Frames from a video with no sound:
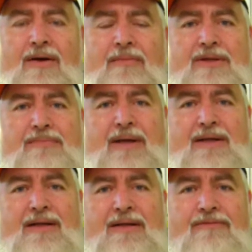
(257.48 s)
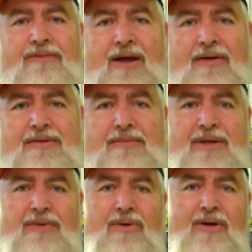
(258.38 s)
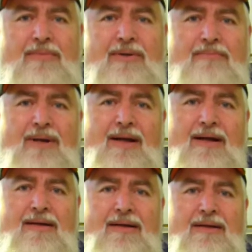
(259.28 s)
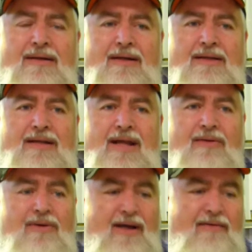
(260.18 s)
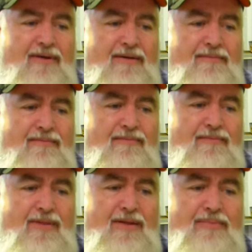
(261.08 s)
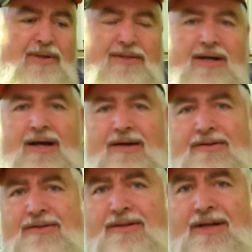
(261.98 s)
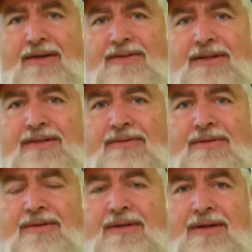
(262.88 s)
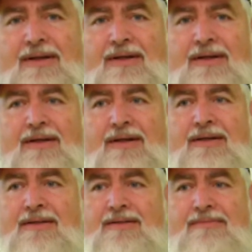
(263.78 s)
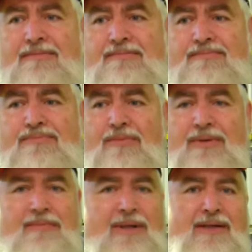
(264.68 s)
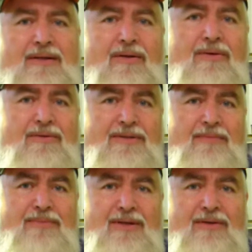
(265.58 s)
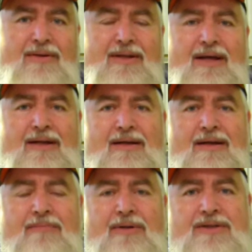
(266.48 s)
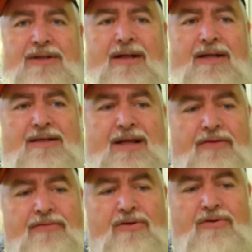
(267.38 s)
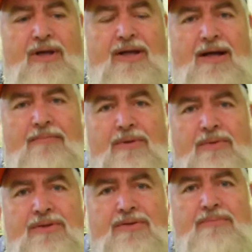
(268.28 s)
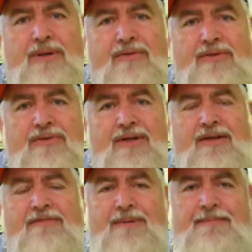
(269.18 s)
I'm expecting the flow to be quite a bit better, as now I have the piece of hose that goes into it is probably 1 metre long, something like that. But it still has to go through a quick coupler, which could be restrictive.